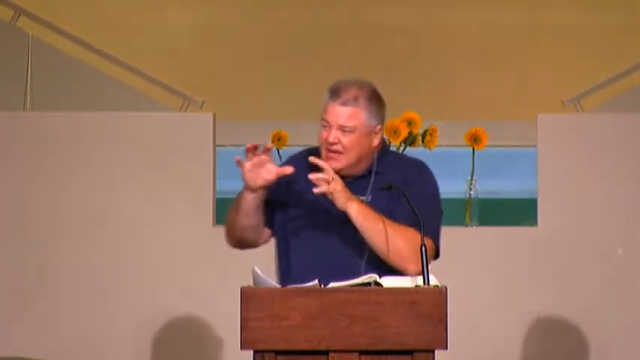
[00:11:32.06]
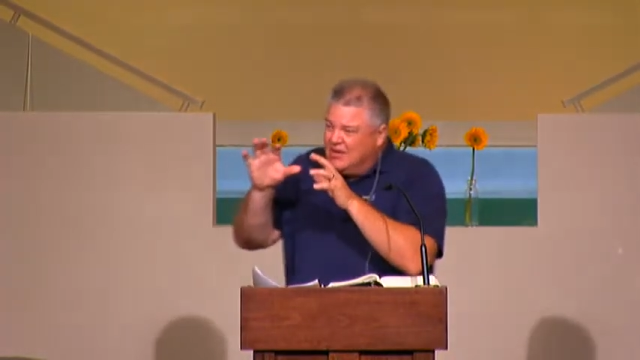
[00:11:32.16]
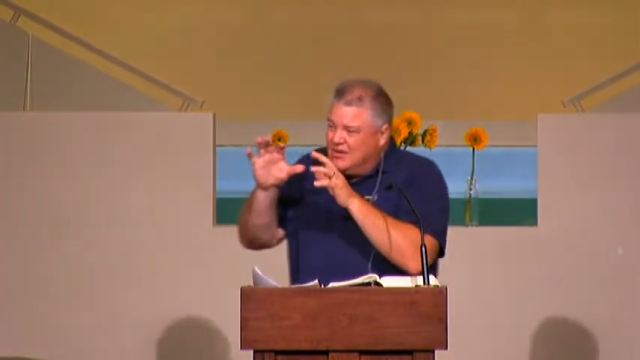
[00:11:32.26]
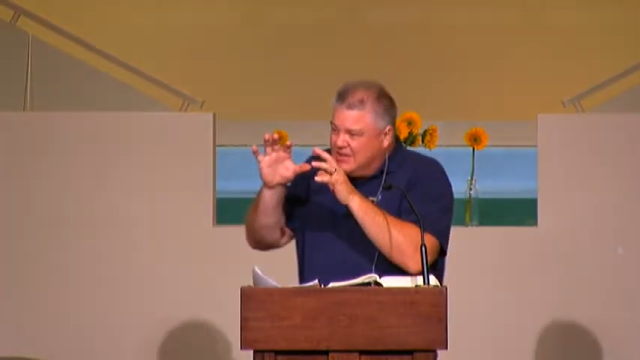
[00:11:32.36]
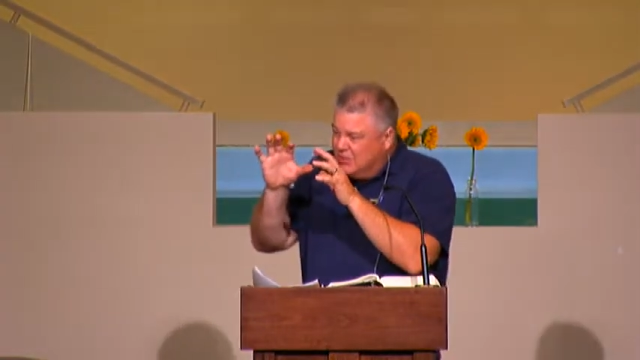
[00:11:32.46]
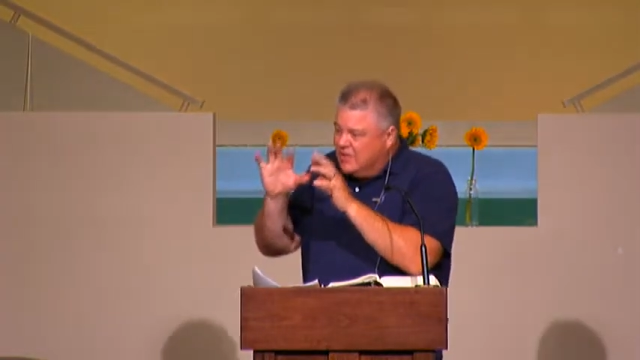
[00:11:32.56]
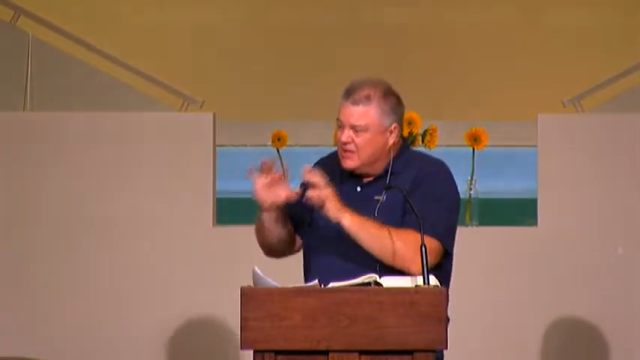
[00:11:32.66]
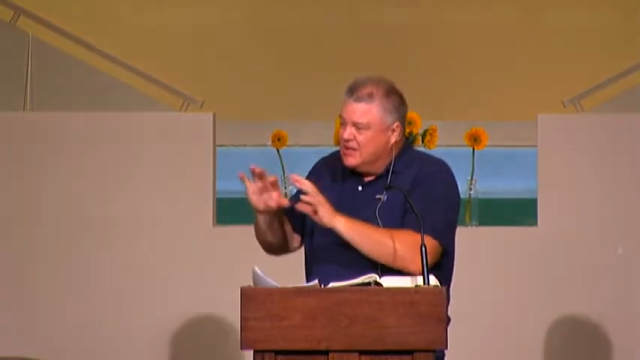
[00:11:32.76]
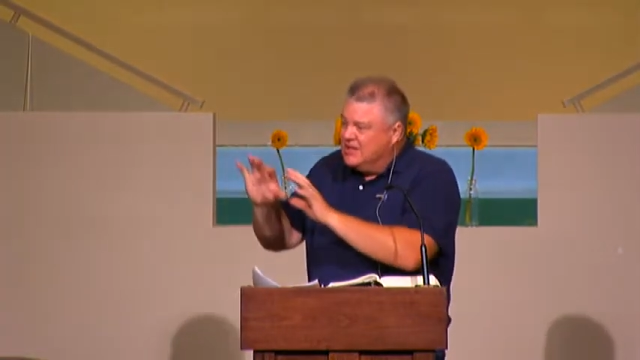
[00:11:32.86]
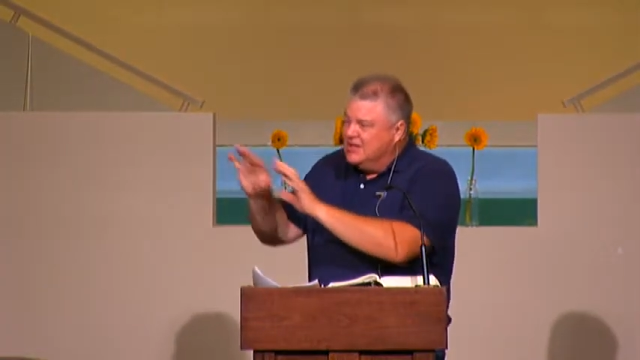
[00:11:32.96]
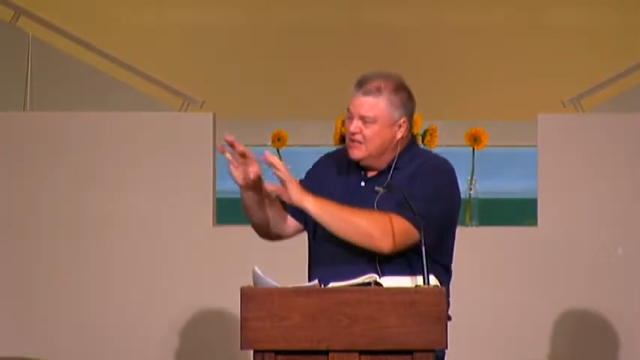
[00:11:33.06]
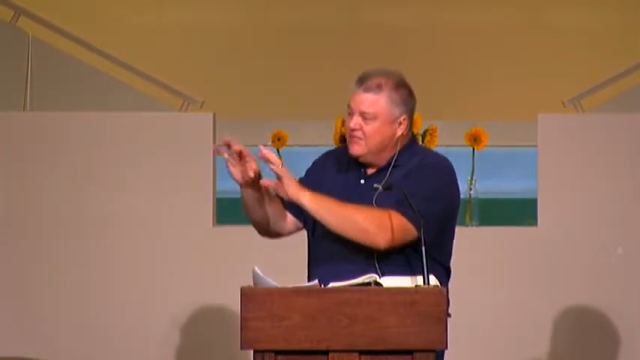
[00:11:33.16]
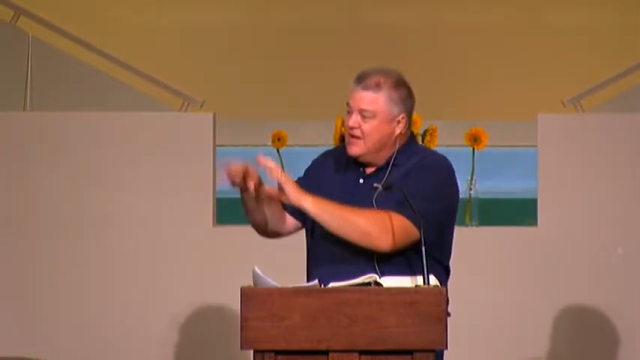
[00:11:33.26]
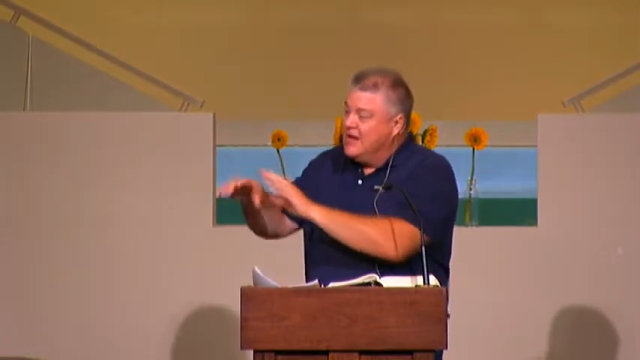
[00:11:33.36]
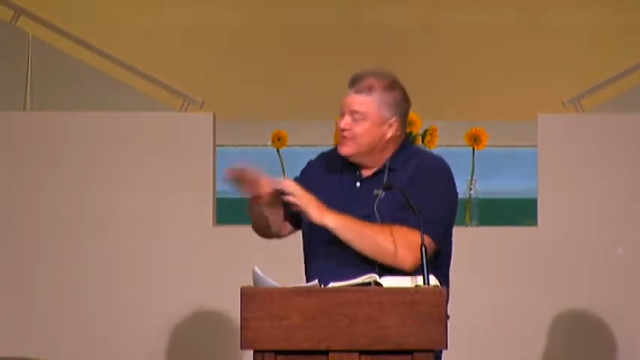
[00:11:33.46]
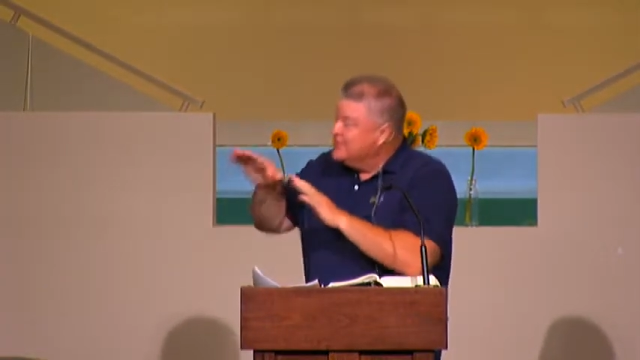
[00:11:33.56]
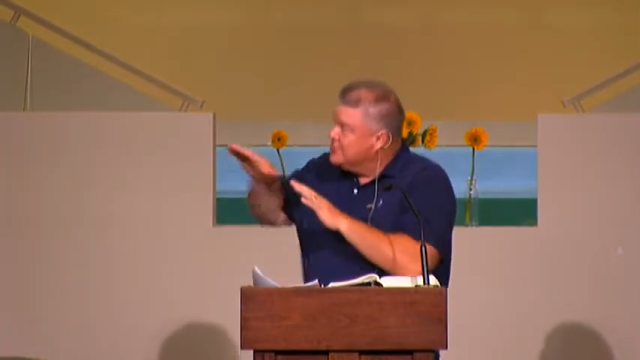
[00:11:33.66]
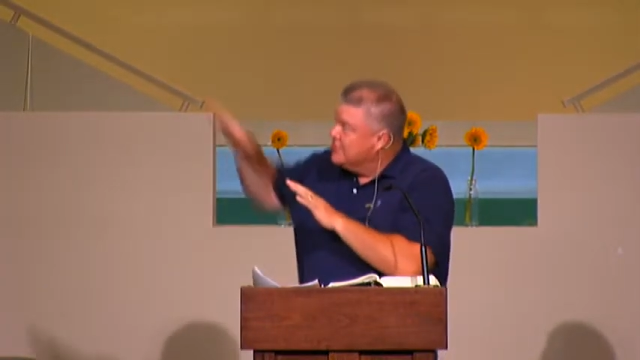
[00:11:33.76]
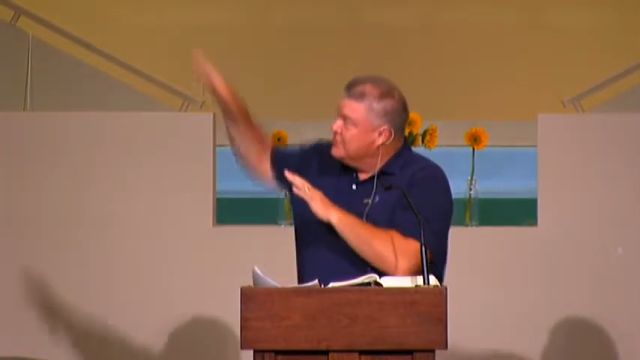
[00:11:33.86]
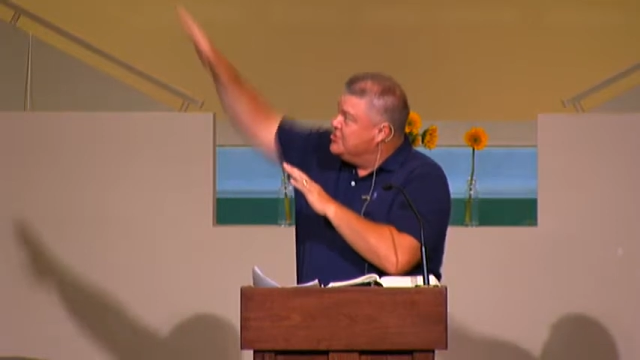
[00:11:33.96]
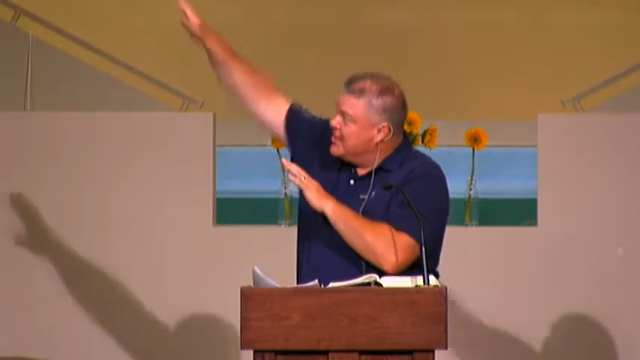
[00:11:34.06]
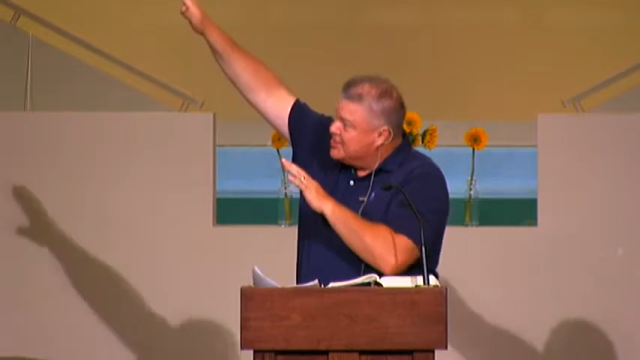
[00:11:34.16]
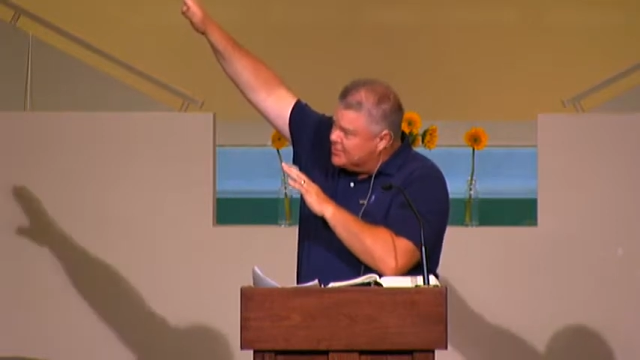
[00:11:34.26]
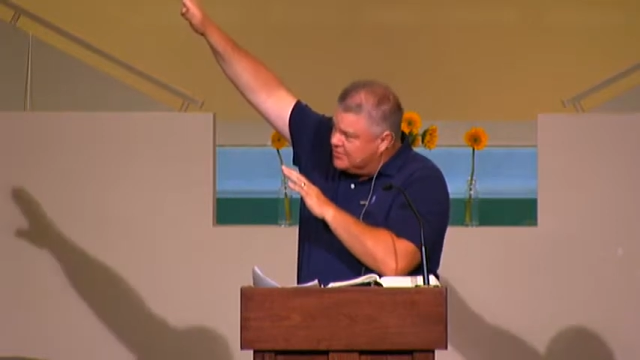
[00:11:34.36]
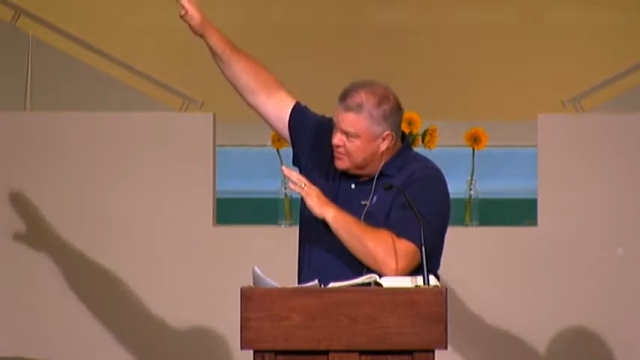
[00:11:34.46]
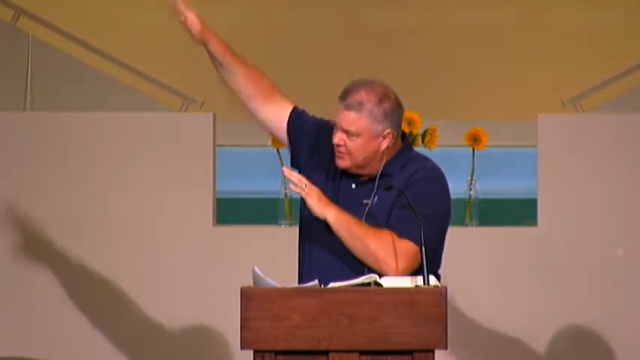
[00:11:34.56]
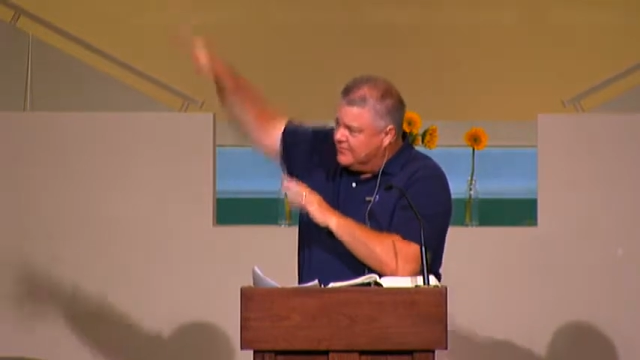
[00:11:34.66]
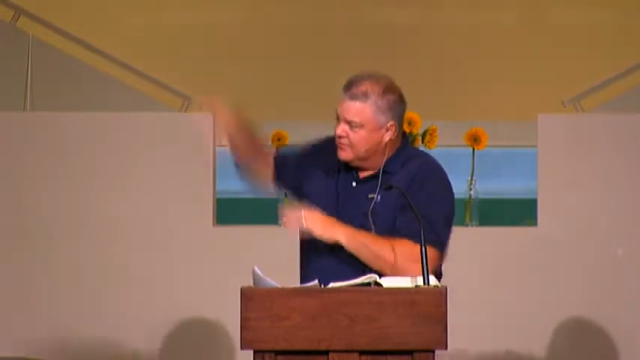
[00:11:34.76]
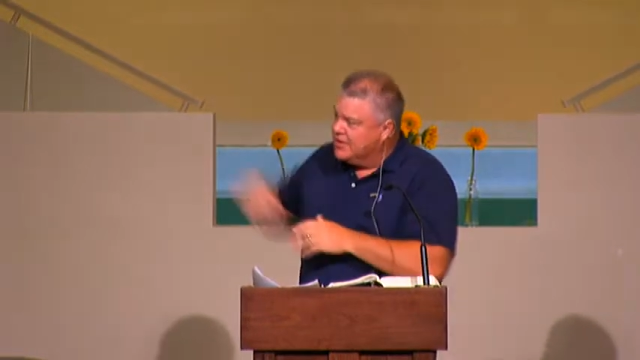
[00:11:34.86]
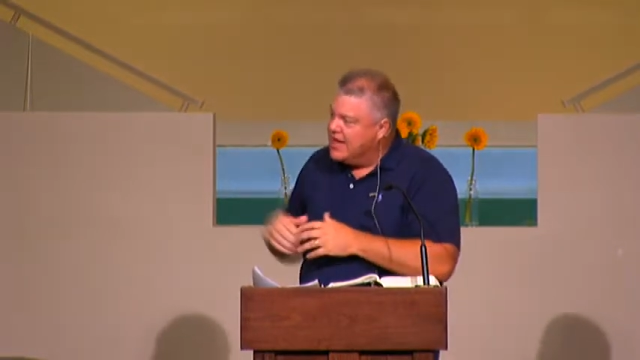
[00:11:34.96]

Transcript: that we can identify the trajectory of your life.